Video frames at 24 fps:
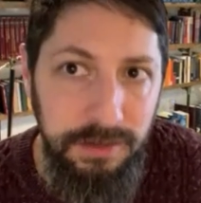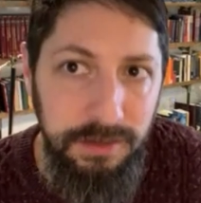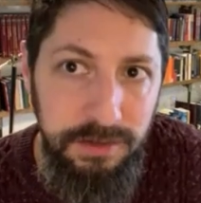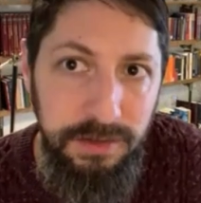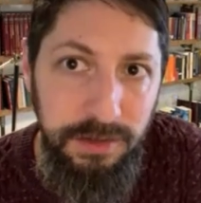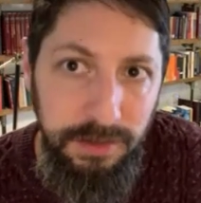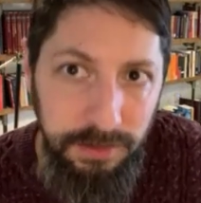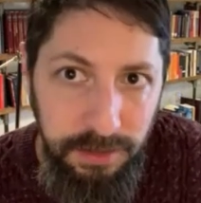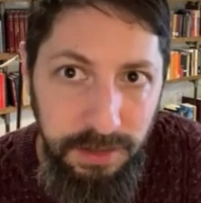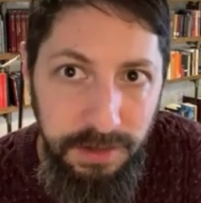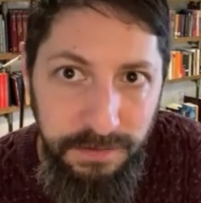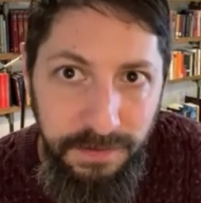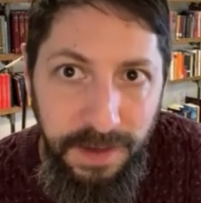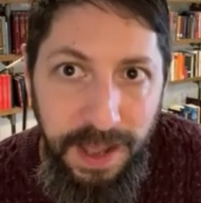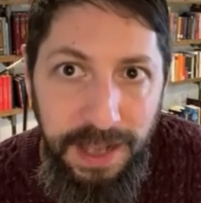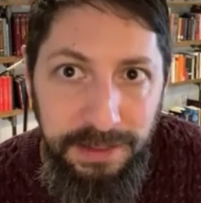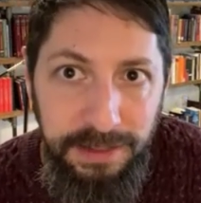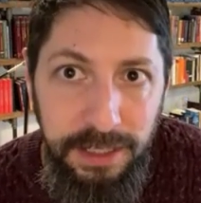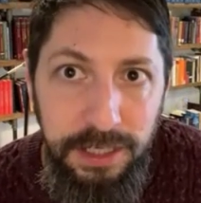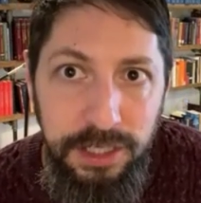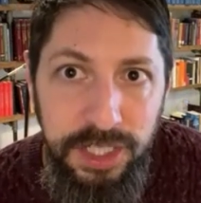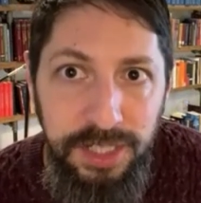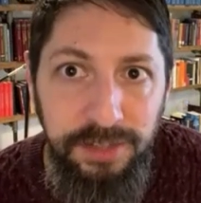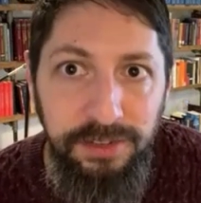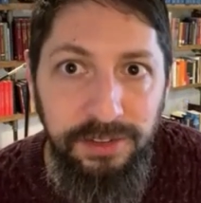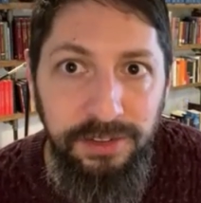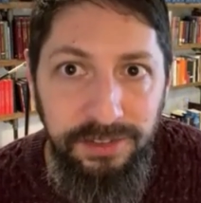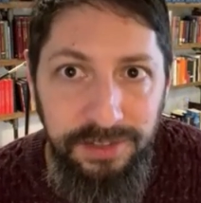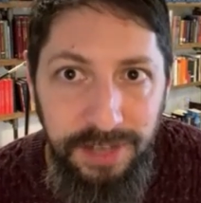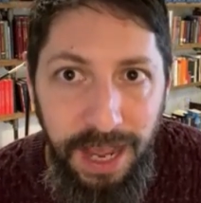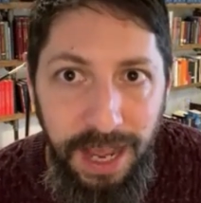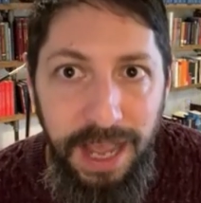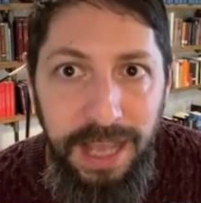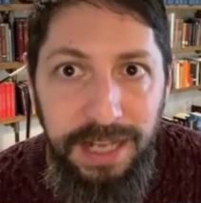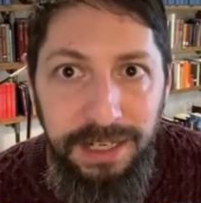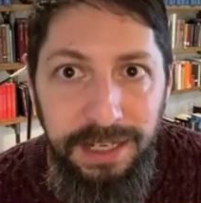To, to the fact that Jesus
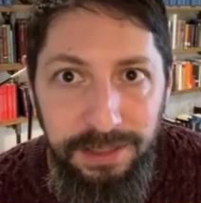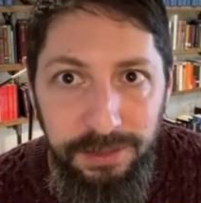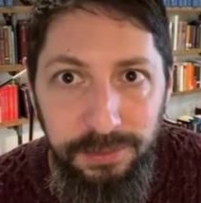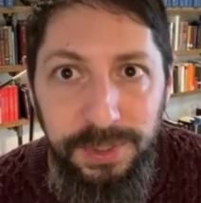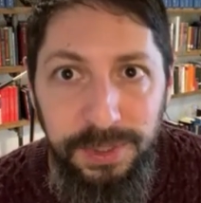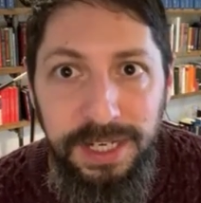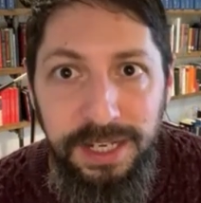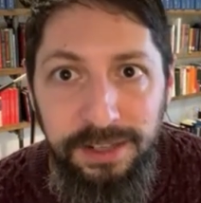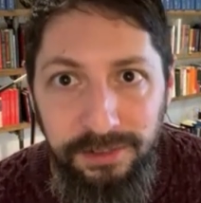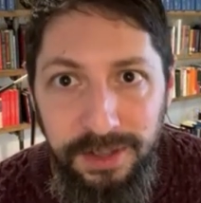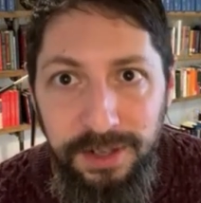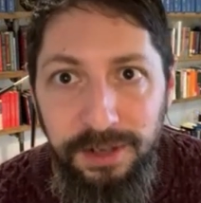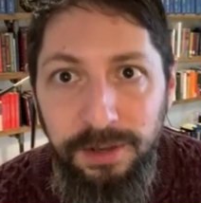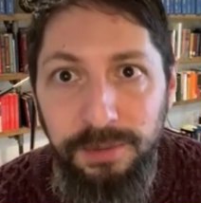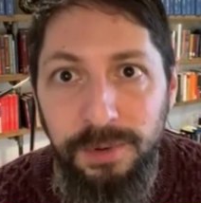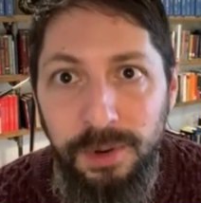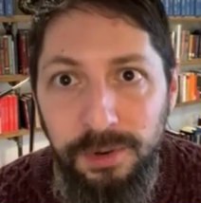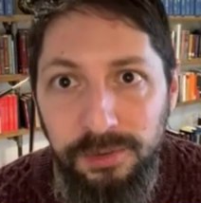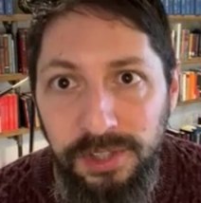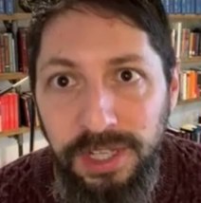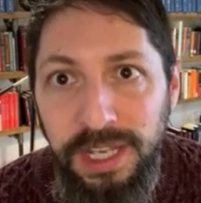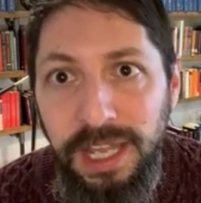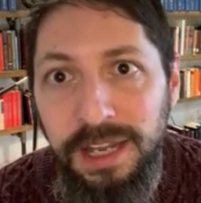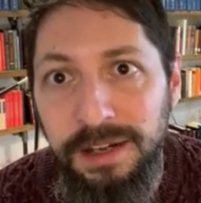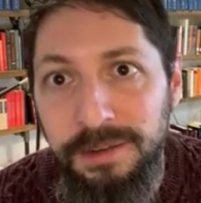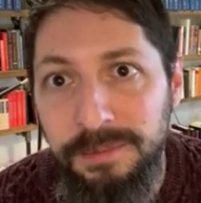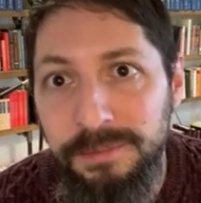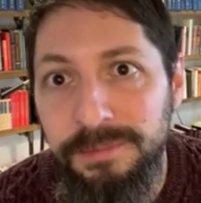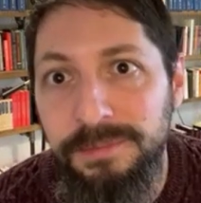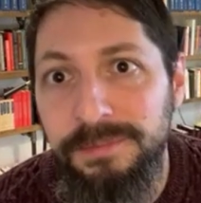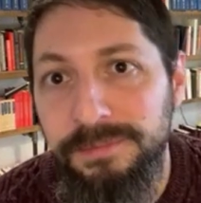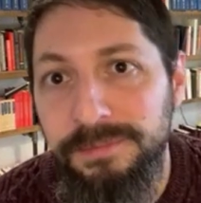died and three days later rose again.